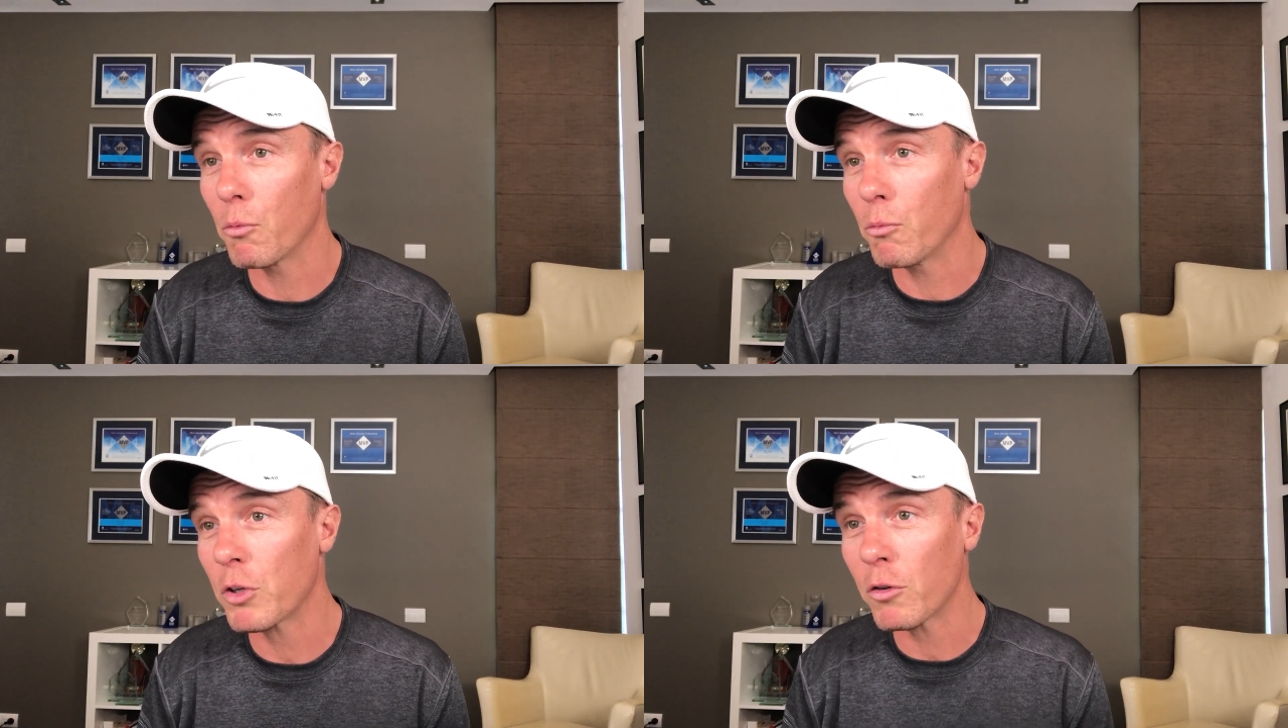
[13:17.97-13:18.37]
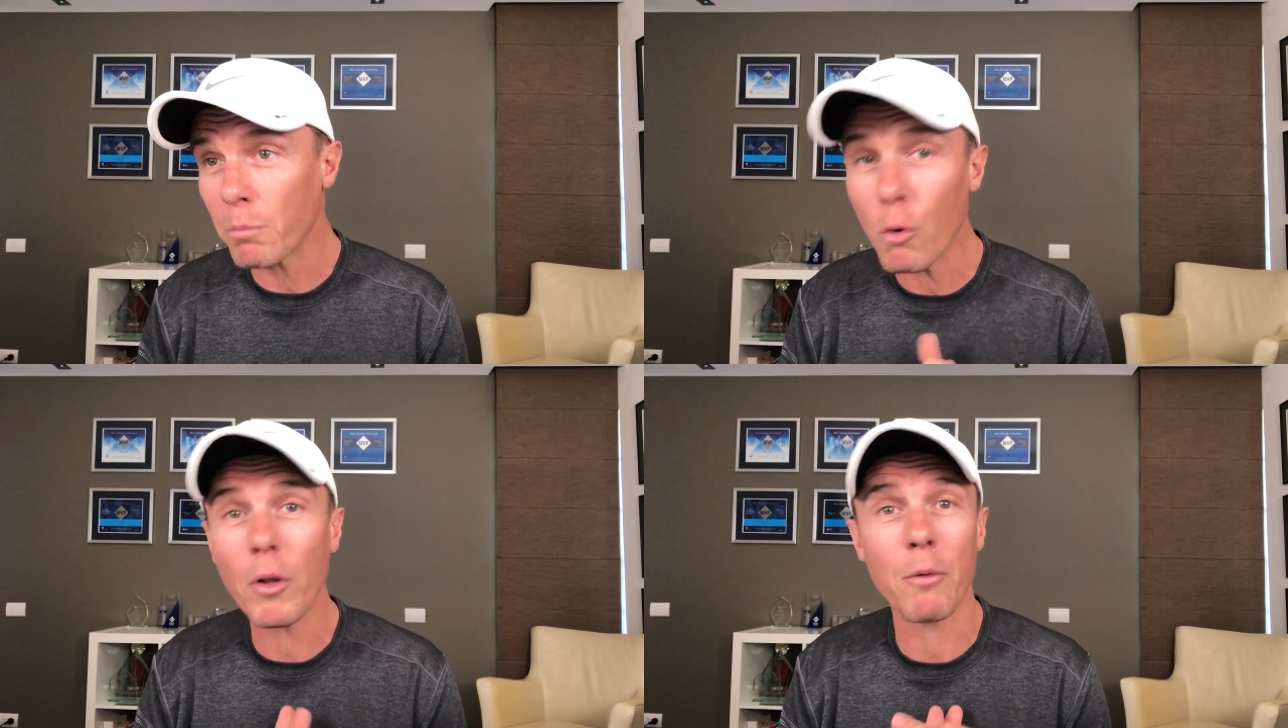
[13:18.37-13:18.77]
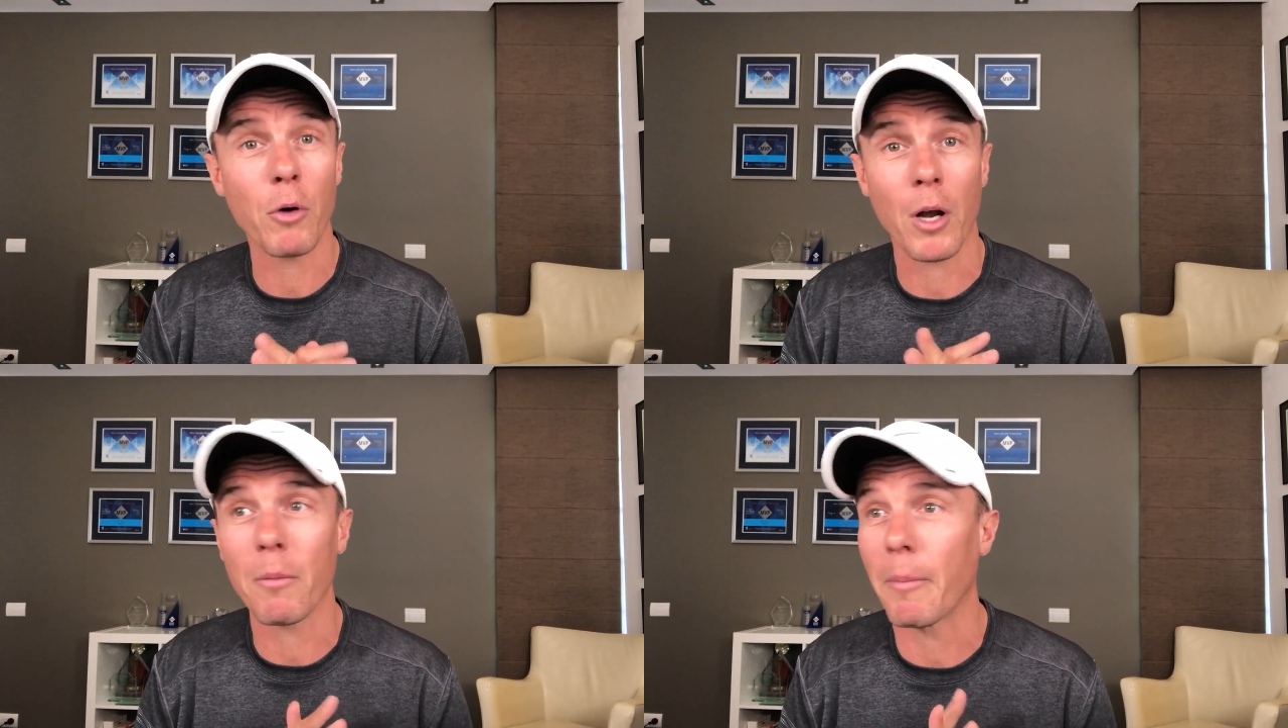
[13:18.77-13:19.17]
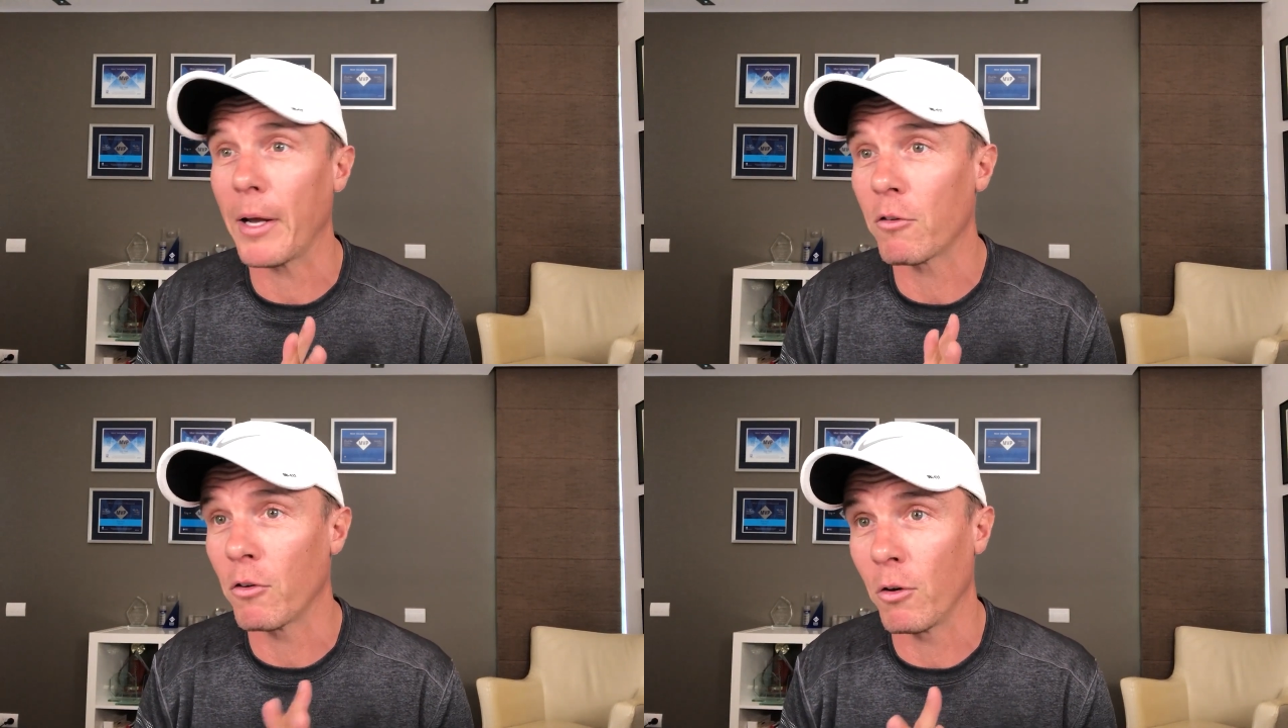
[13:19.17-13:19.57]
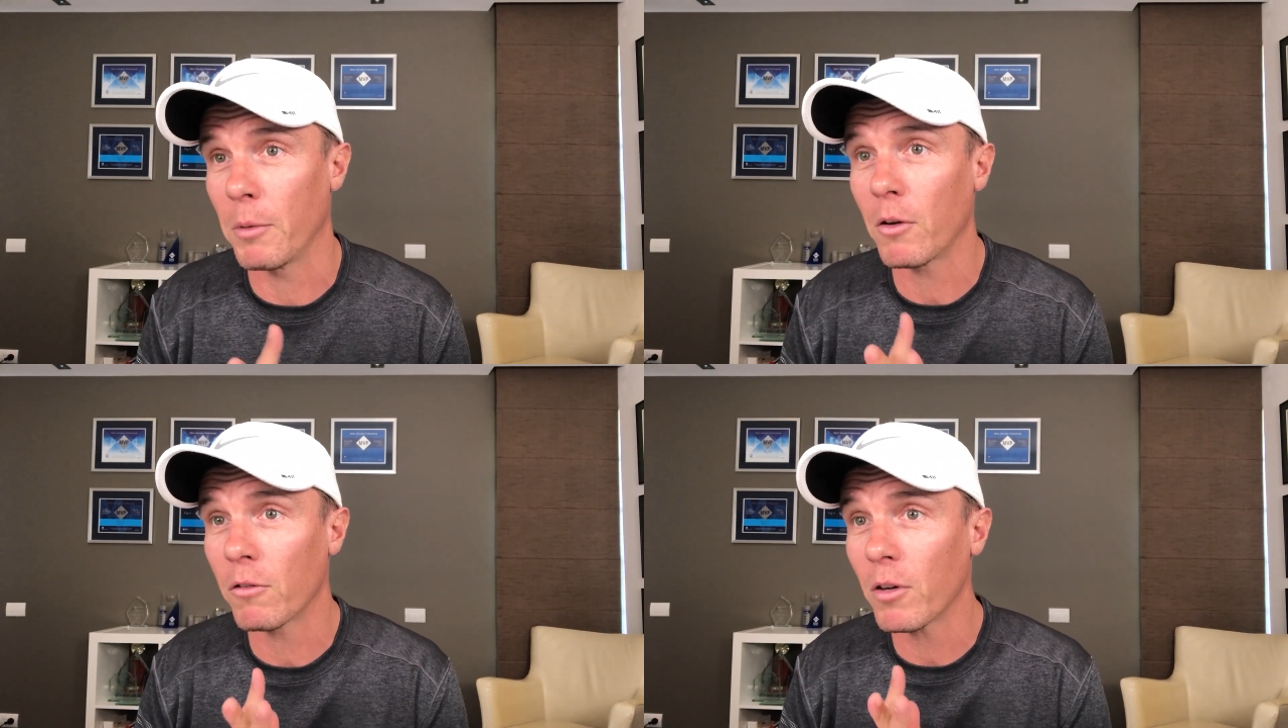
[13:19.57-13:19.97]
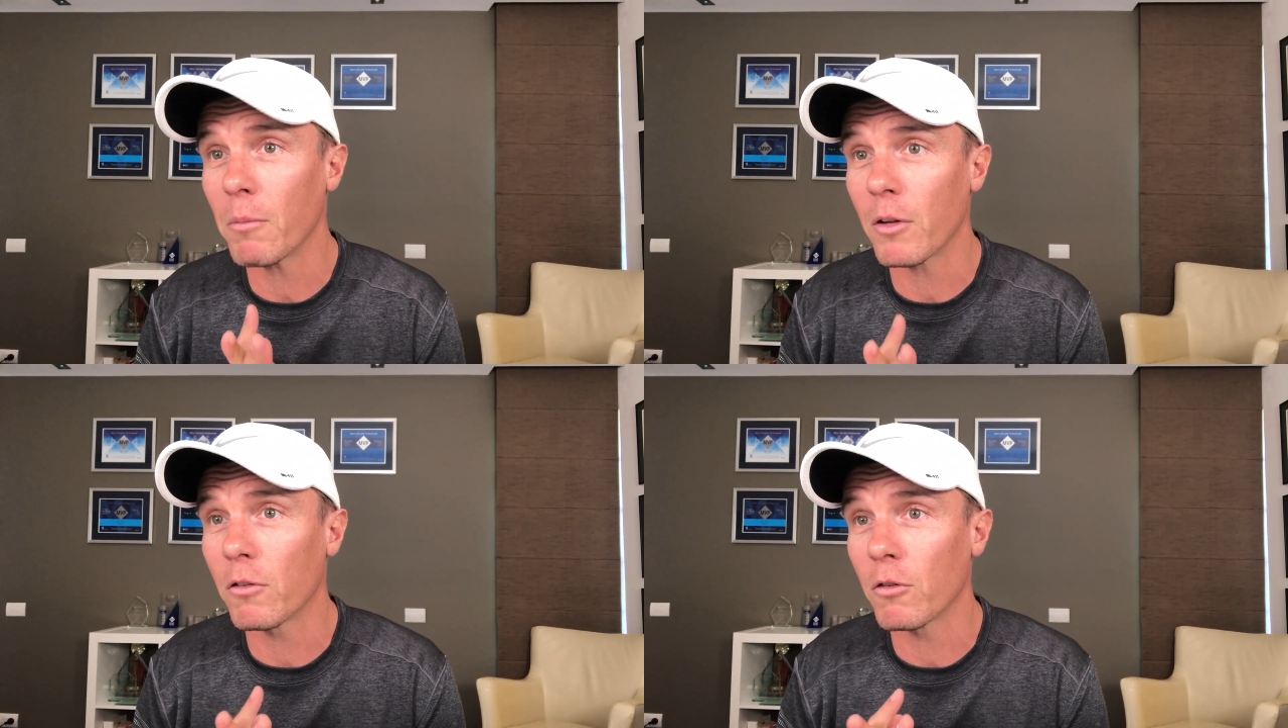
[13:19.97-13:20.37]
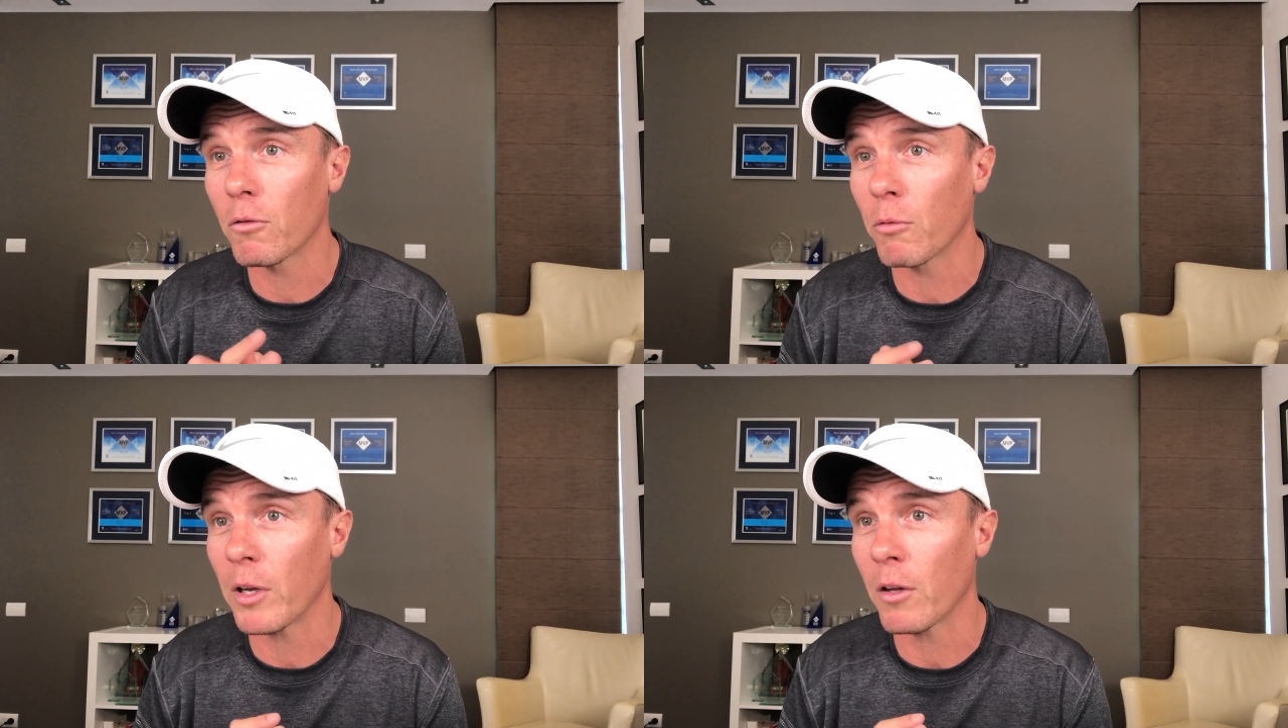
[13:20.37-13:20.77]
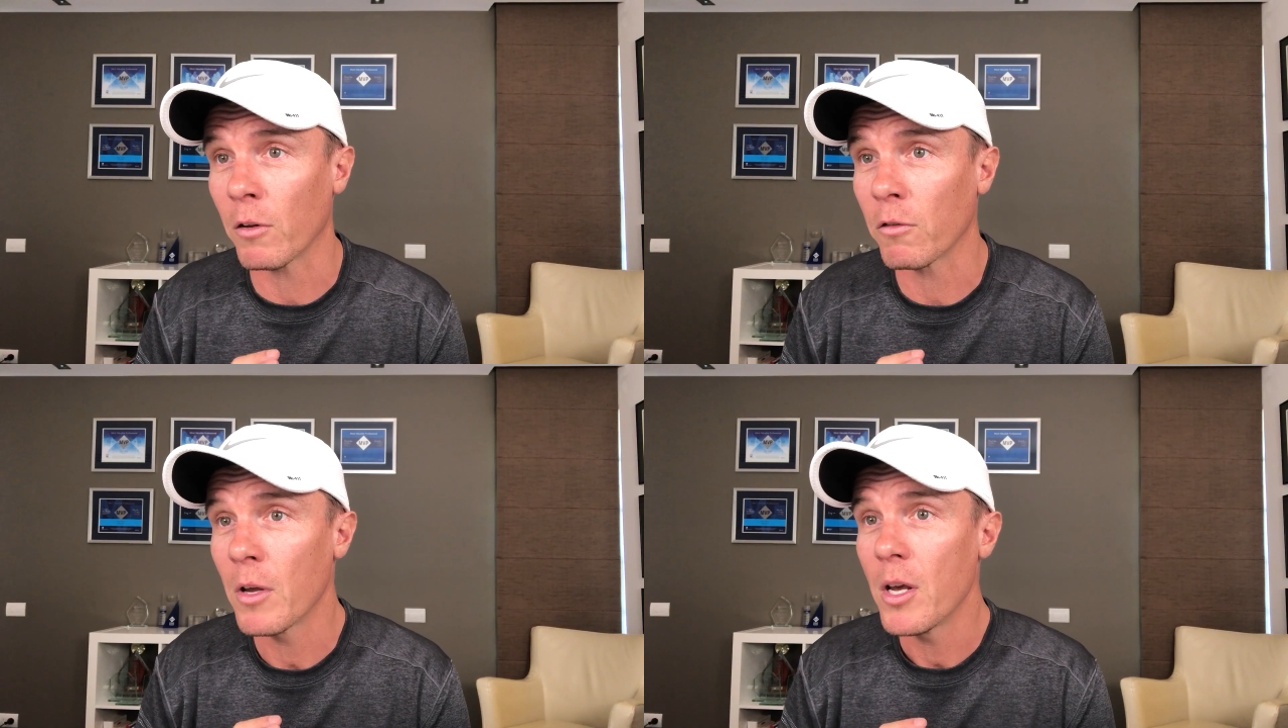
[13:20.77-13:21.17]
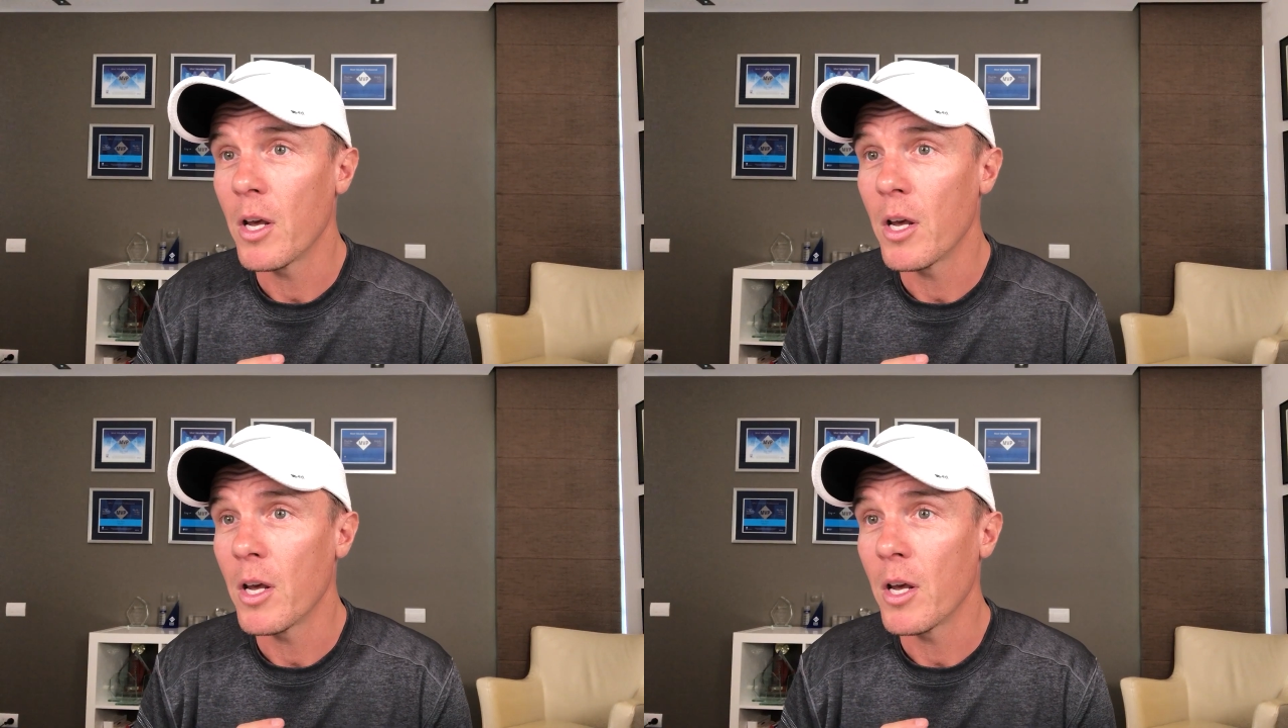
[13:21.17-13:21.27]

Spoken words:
which is more than what I'm about to do because some of this is just ridiculous.